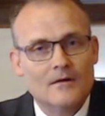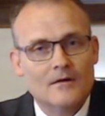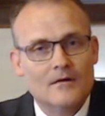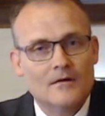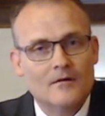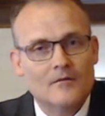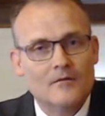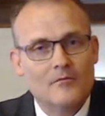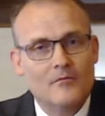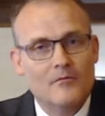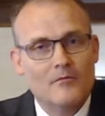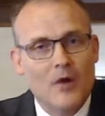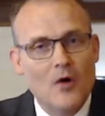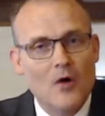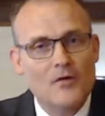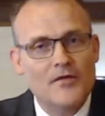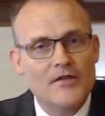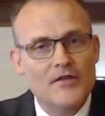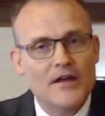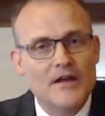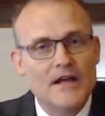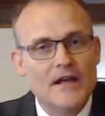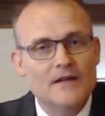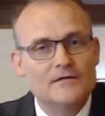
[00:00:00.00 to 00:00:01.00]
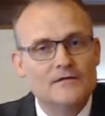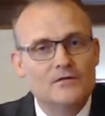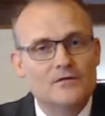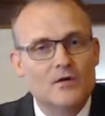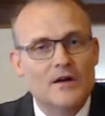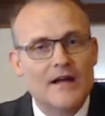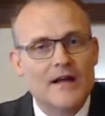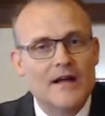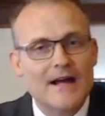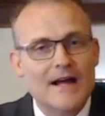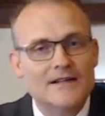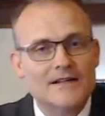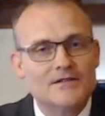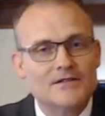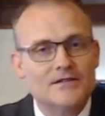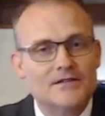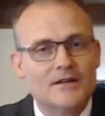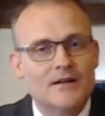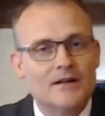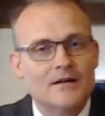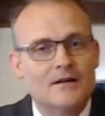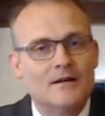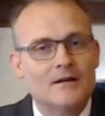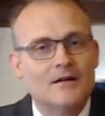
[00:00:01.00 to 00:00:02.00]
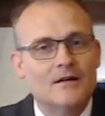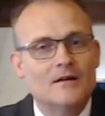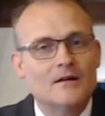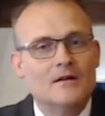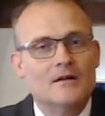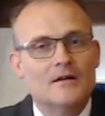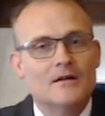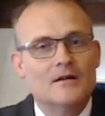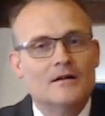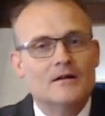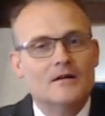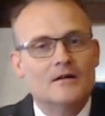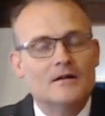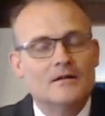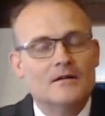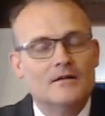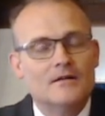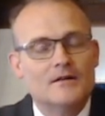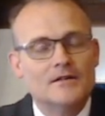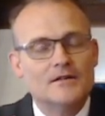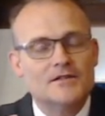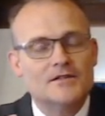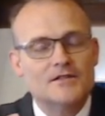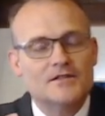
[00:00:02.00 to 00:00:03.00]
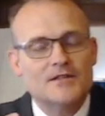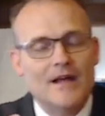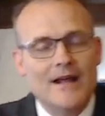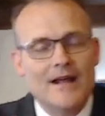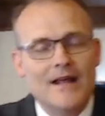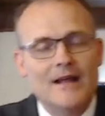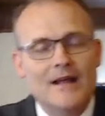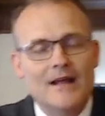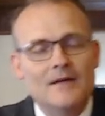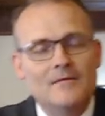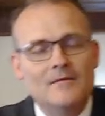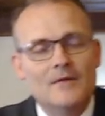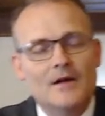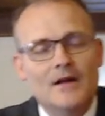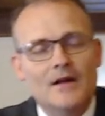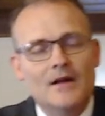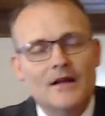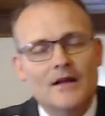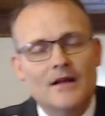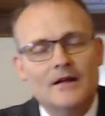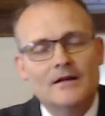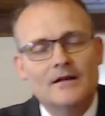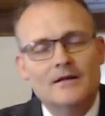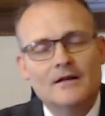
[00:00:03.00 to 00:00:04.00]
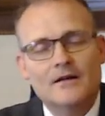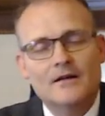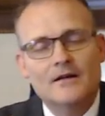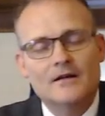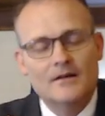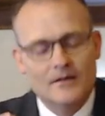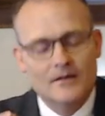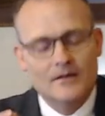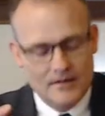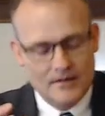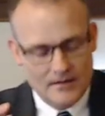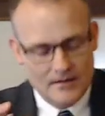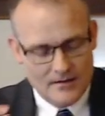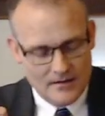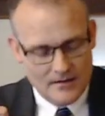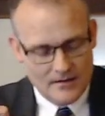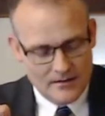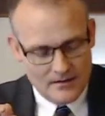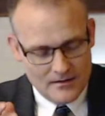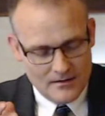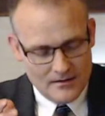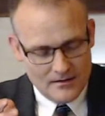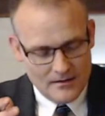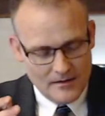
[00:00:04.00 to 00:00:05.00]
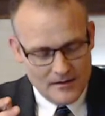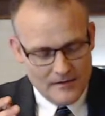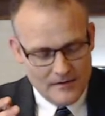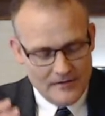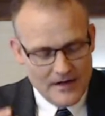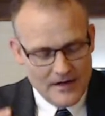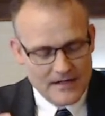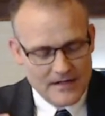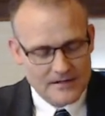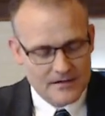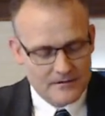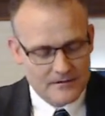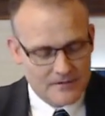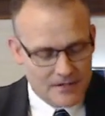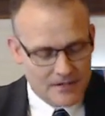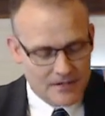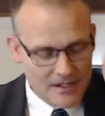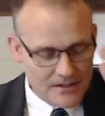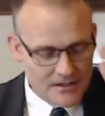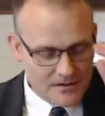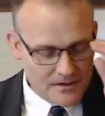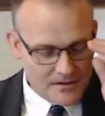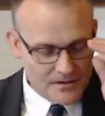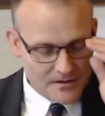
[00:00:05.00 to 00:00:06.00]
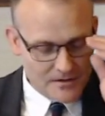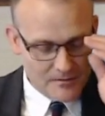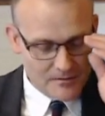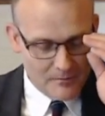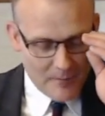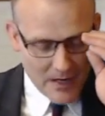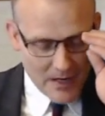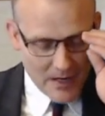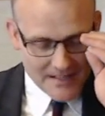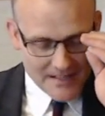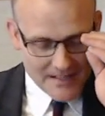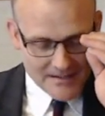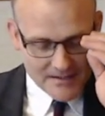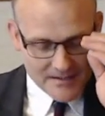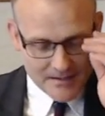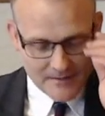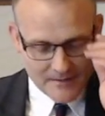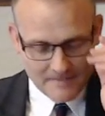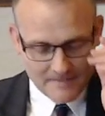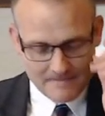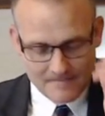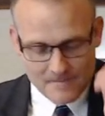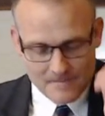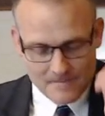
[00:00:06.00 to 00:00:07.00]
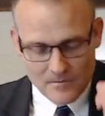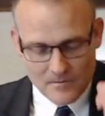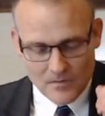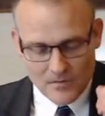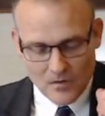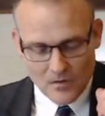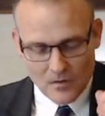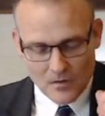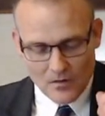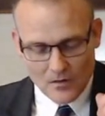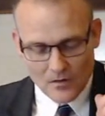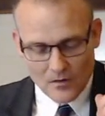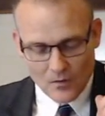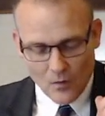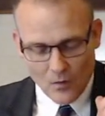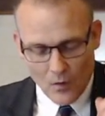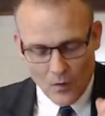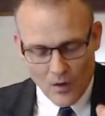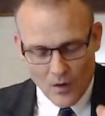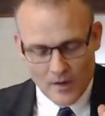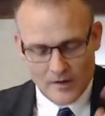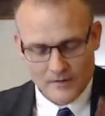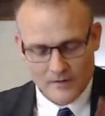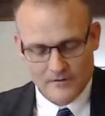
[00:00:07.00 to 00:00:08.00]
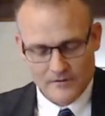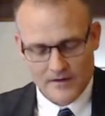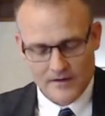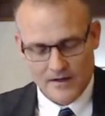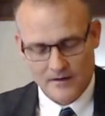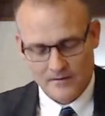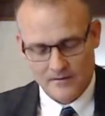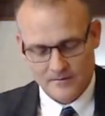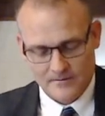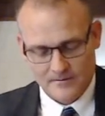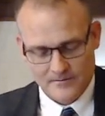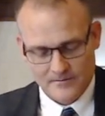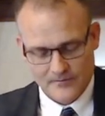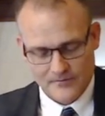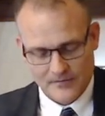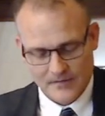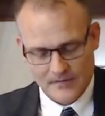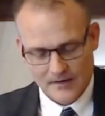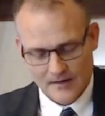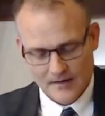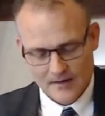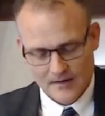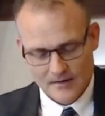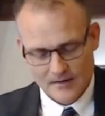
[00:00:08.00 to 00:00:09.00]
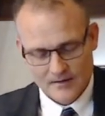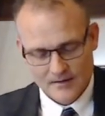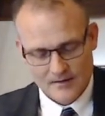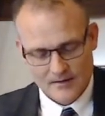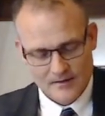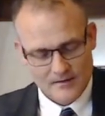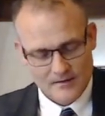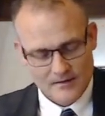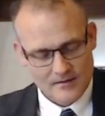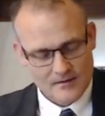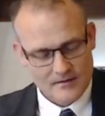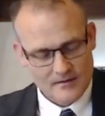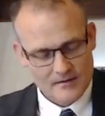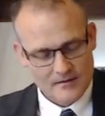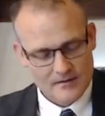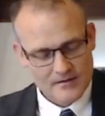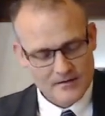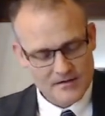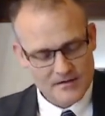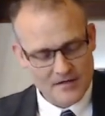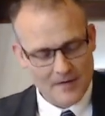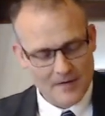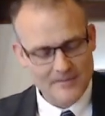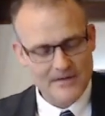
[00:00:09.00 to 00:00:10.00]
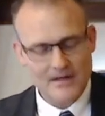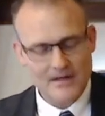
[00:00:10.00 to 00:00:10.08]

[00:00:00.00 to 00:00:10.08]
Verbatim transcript: Both thieves were casting the same in the face of Jesus. But one of them, something